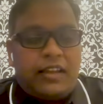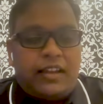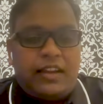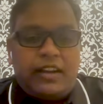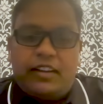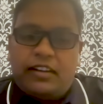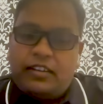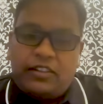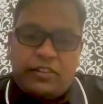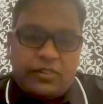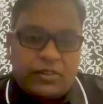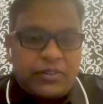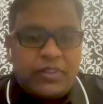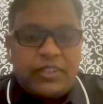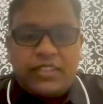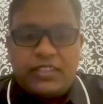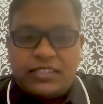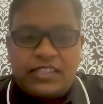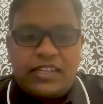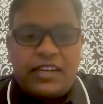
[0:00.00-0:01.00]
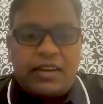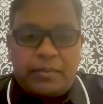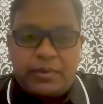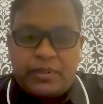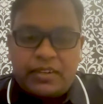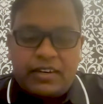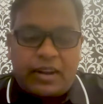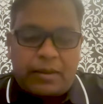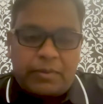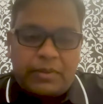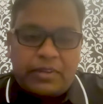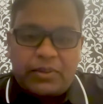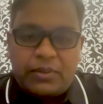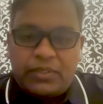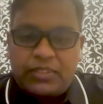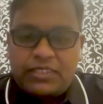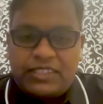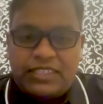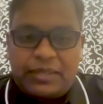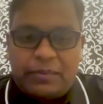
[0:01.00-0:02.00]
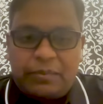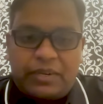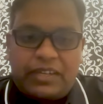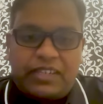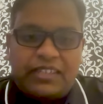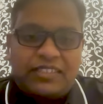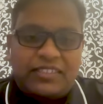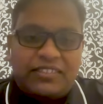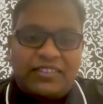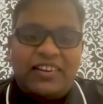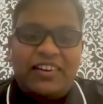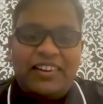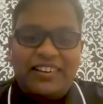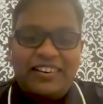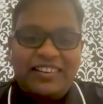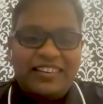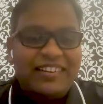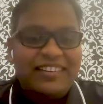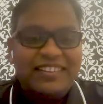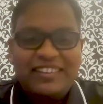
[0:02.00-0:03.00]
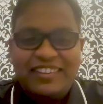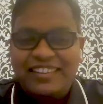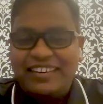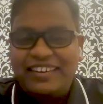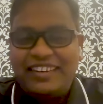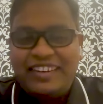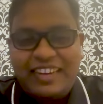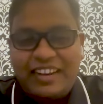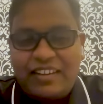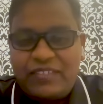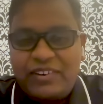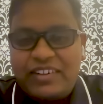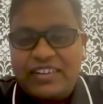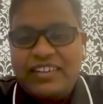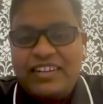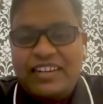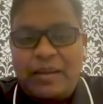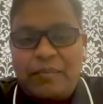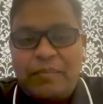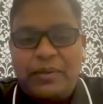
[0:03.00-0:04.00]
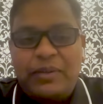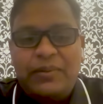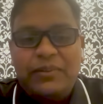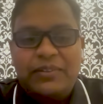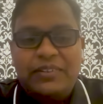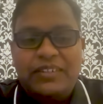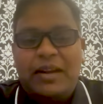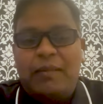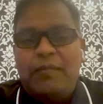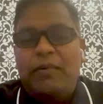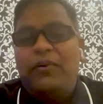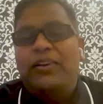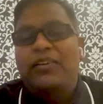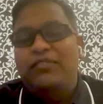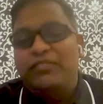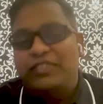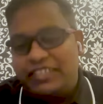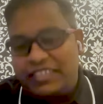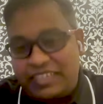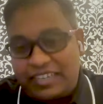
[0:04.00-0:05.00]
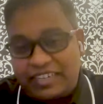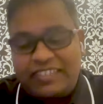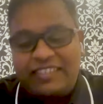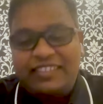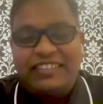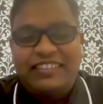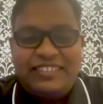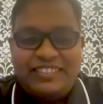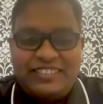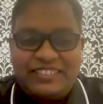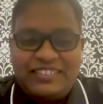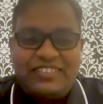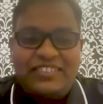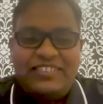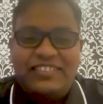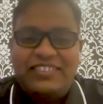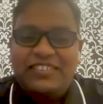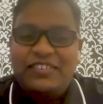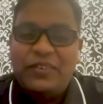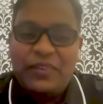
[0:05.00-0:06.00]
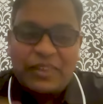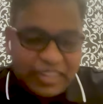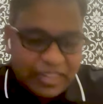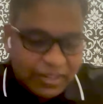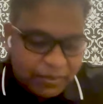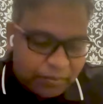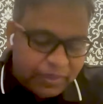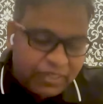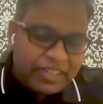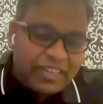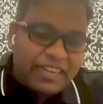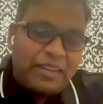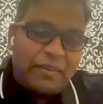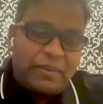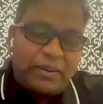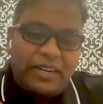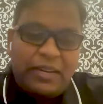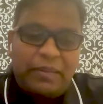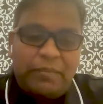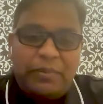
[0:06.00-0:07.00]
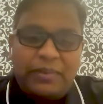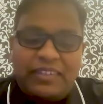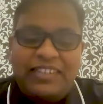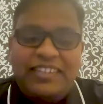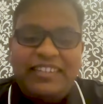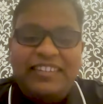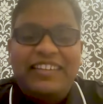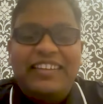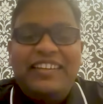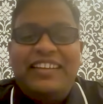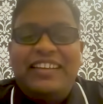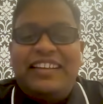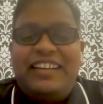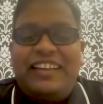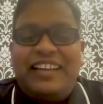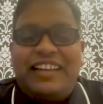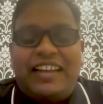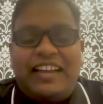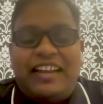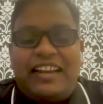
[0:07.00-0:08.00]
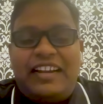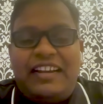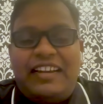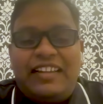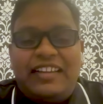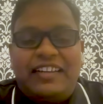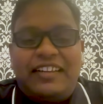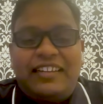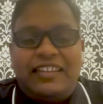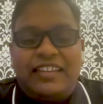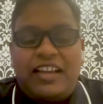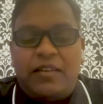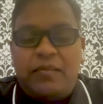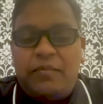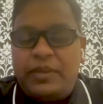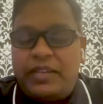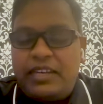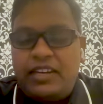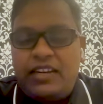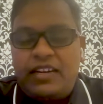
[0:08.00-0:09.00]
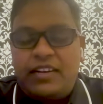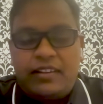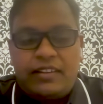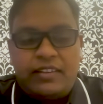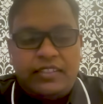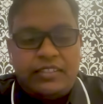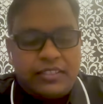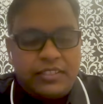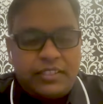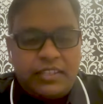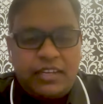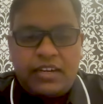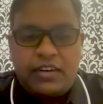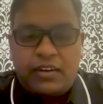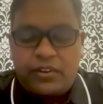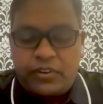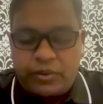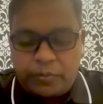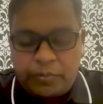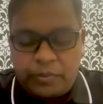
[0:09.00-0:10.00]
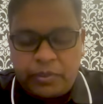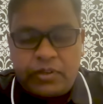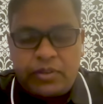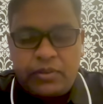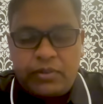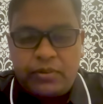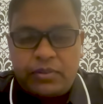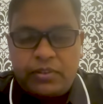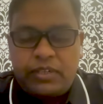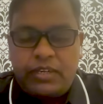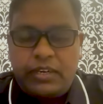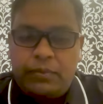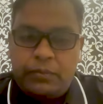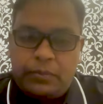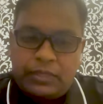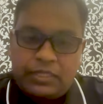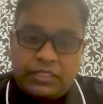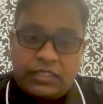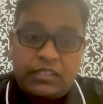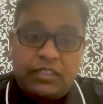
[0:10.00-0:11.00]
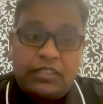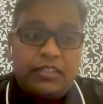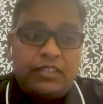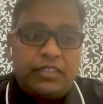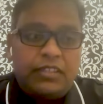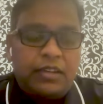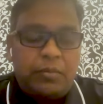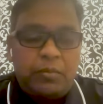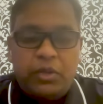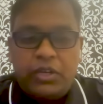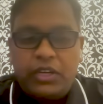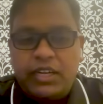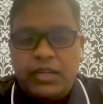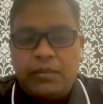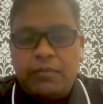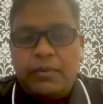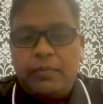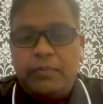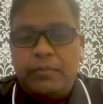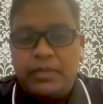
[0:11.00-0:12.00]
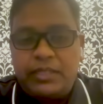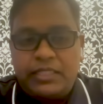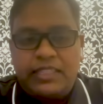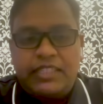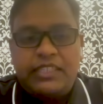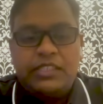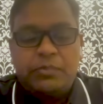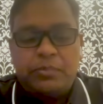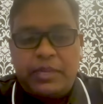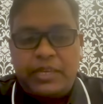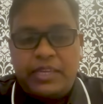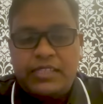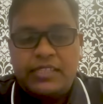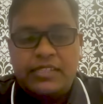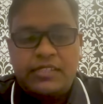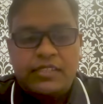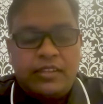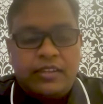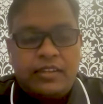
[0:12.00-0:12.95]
And this rabbit hole is deep, right? So never happened to come out of it yet. So going deeper and deeper. And I've been an engineer, entrepreneur, investor, community member in this space.